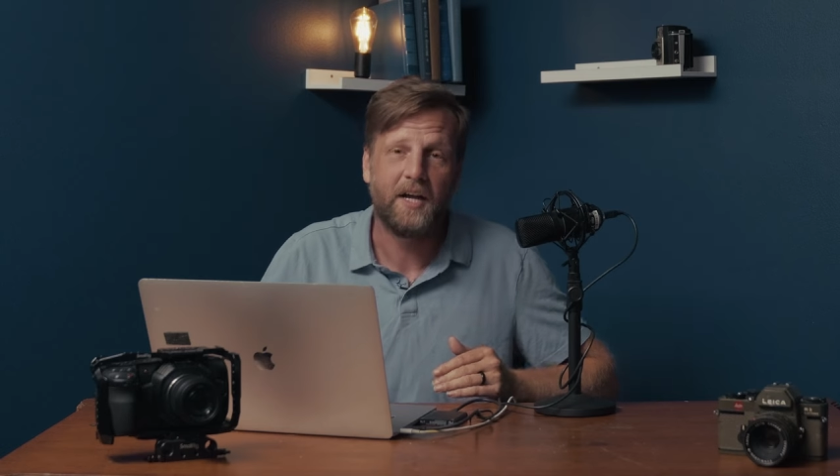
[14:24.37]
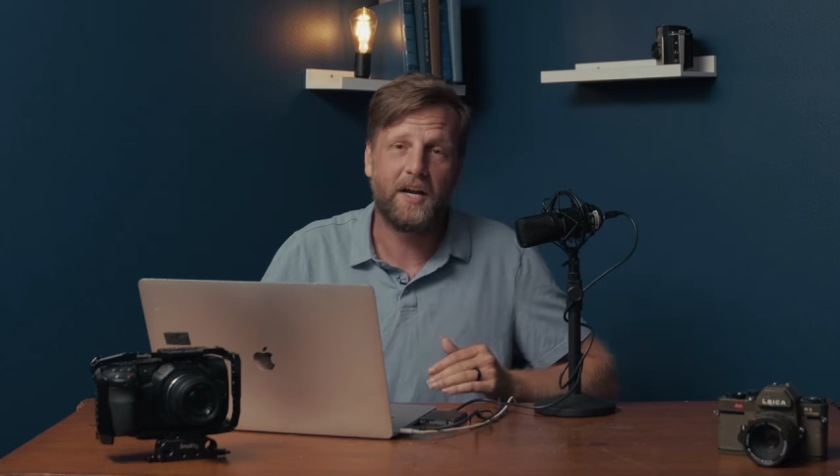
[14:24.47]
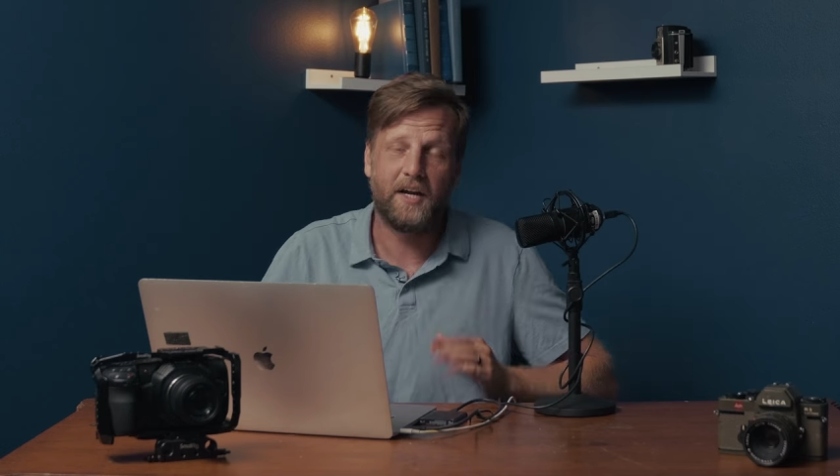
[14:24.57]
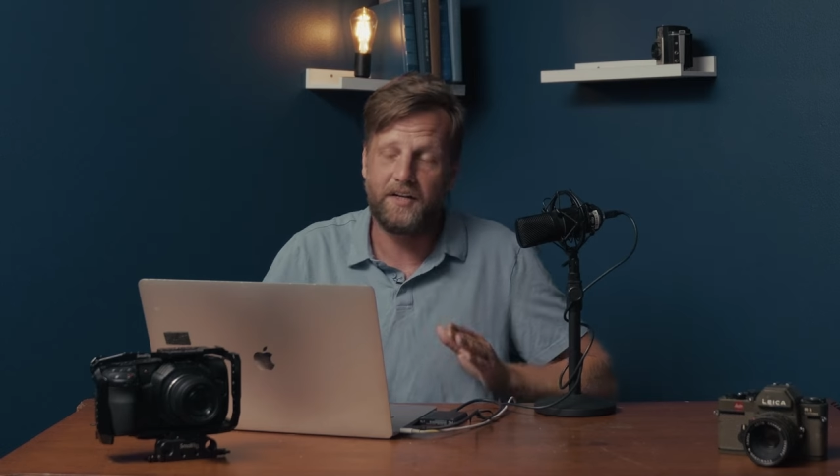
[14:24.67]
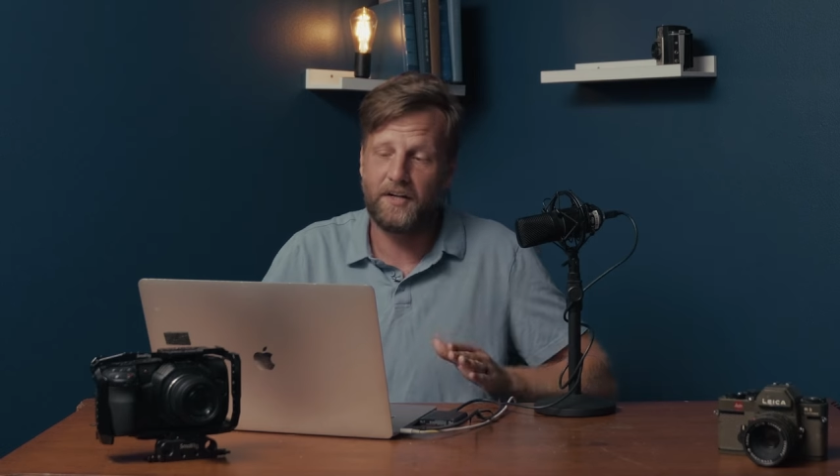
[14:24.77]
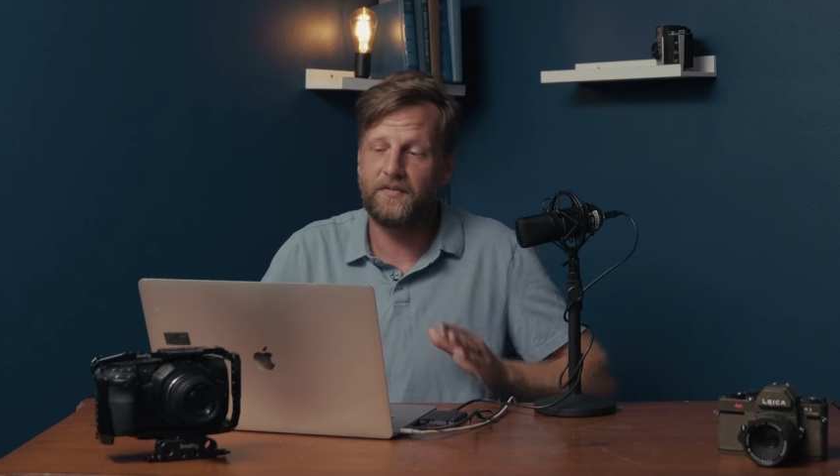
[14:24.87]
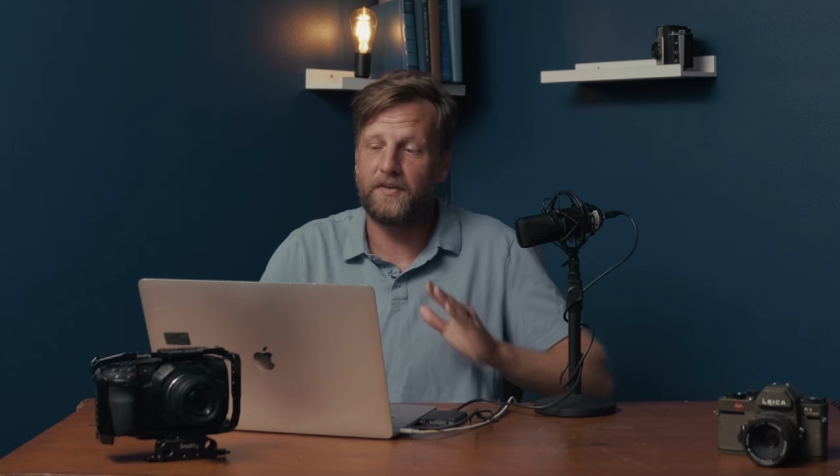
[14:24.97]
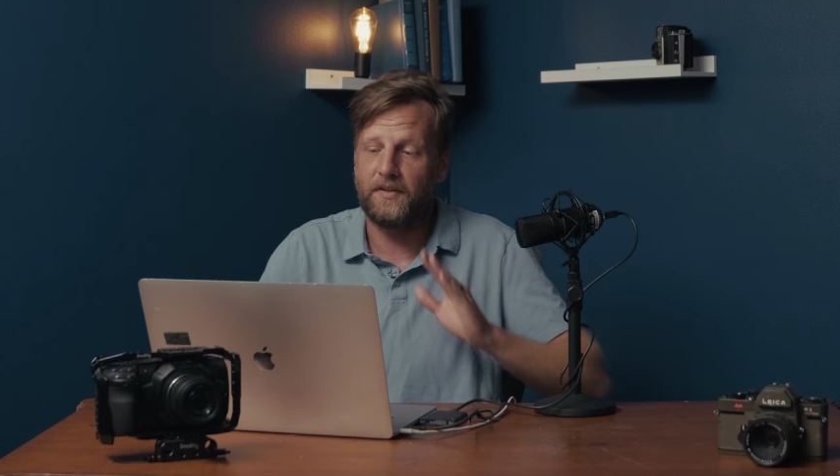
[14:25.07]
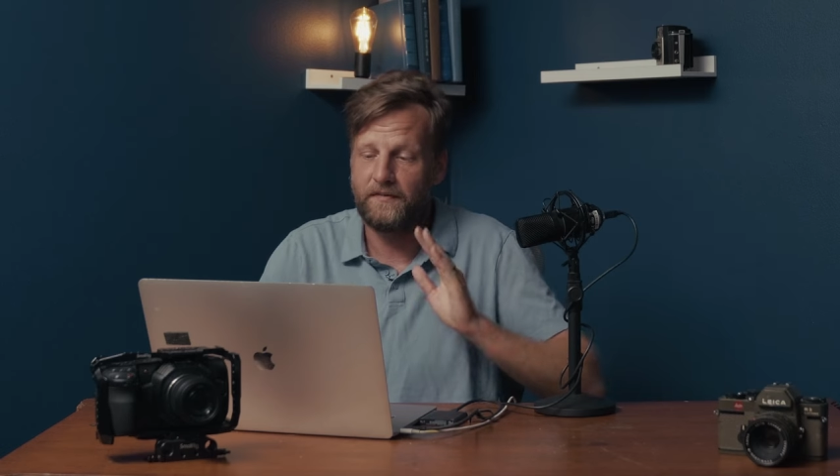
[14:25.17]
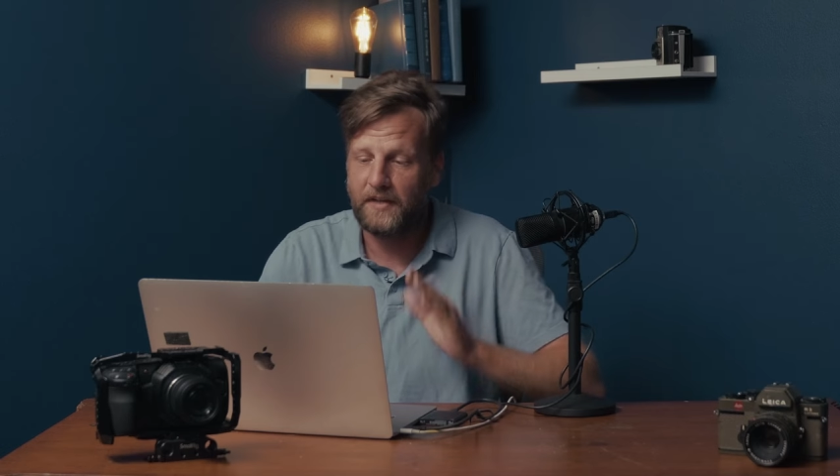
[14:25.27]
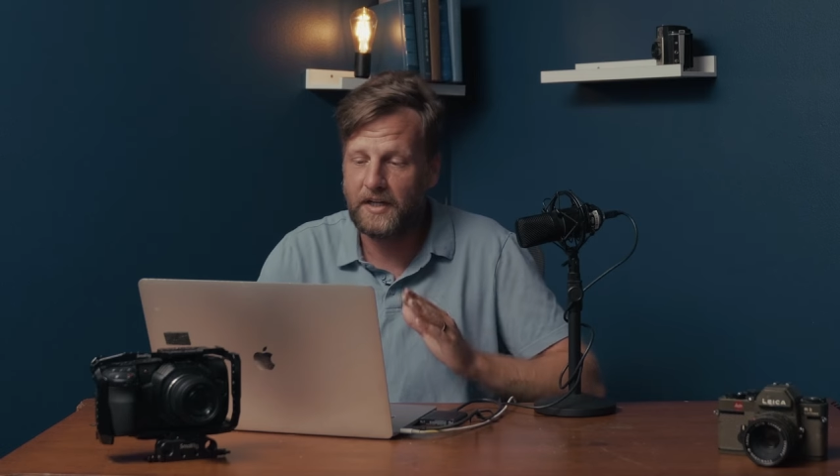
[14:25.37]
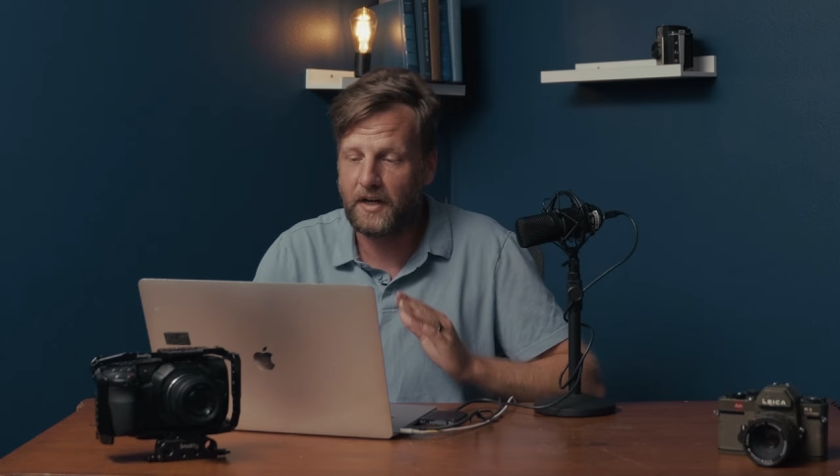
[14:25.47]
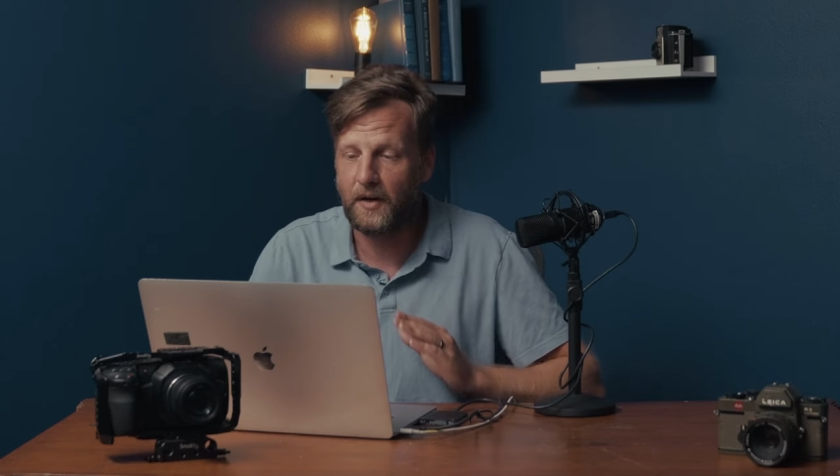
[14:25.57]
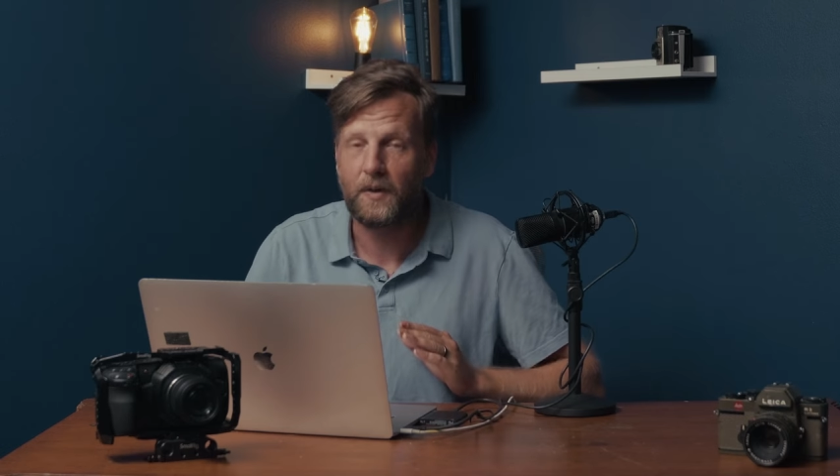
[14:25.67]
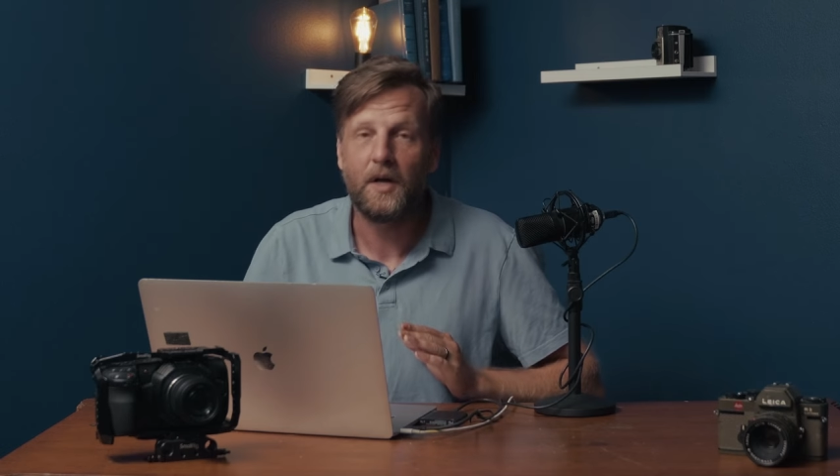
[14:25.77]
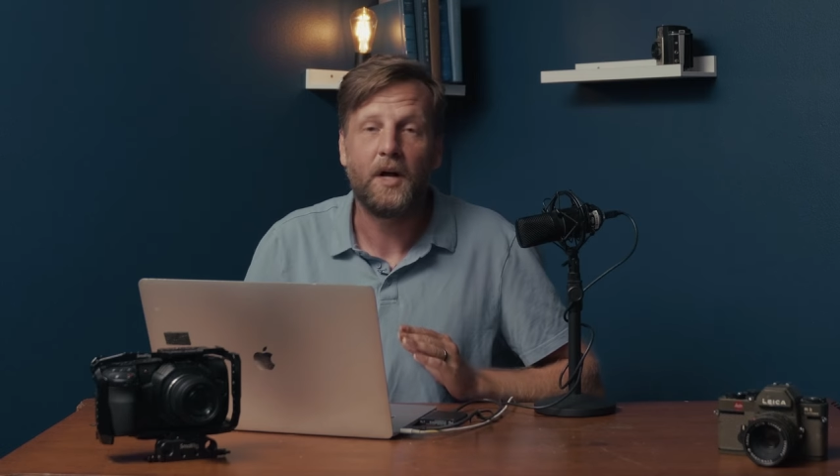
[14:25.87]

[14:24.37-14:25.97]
in a different video.